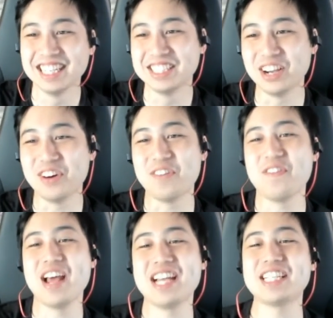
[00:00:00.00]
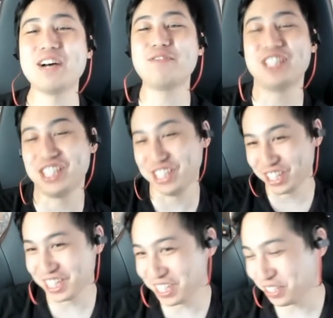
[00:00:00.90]
So as I was just
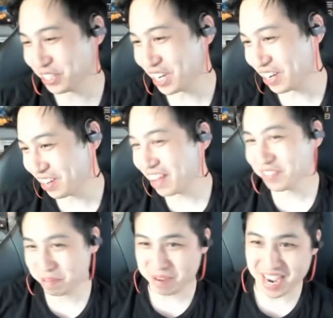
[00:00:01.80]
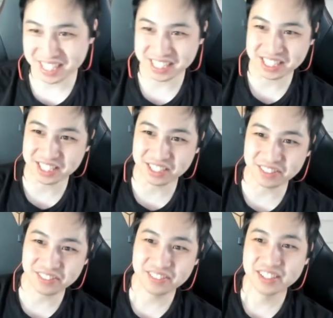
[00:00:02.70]
chilling in the hotel after unpacking and
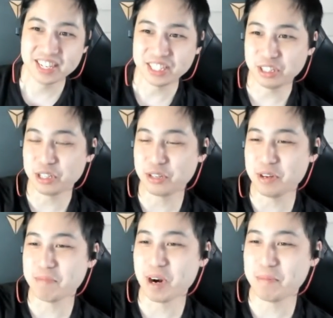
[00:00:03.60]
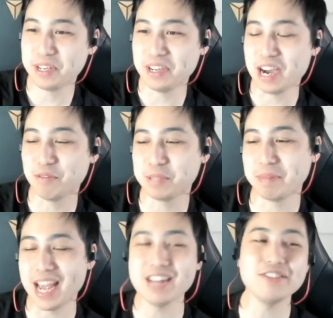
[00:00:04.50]
stuff until the Korean barbecue, I was
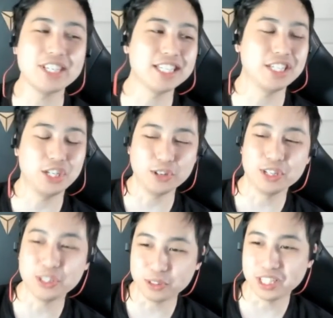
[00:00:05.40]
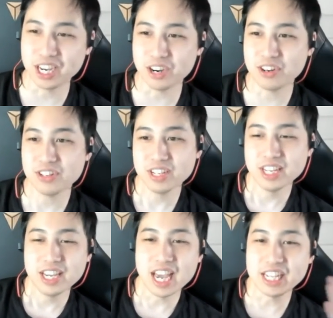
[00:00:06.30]
planning to just chill at the hotel
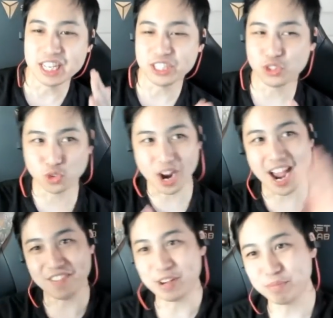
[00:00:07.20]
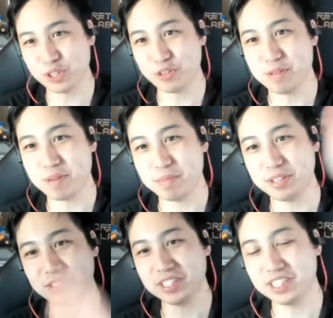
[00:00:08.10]
and just drive up to Korean
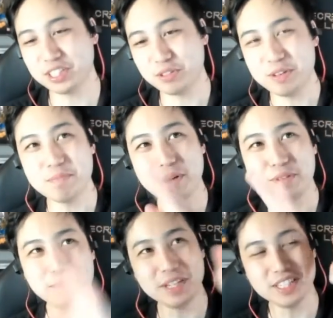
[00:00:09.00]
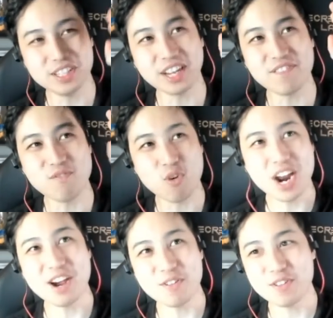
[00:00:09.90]
barbecue, because the Korean barbecue place is like four
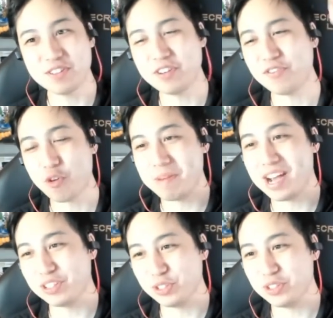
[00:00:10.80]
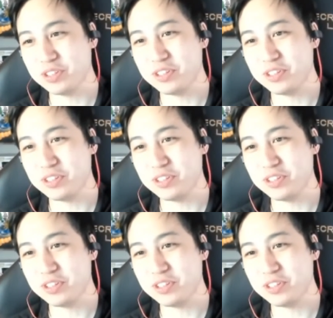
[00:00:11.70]
hour no four miles